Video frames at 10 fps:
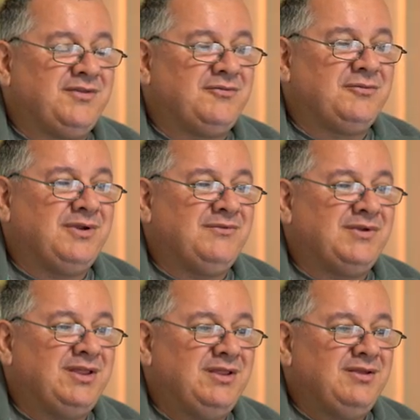this
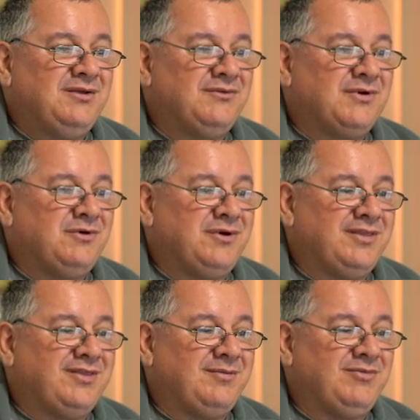river for quite
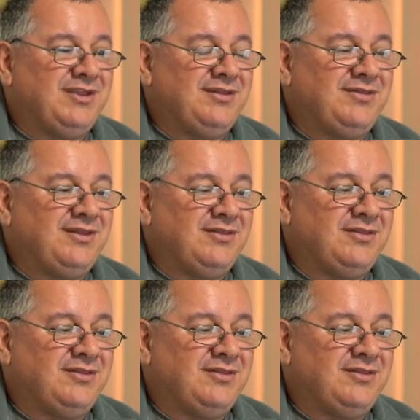some distance.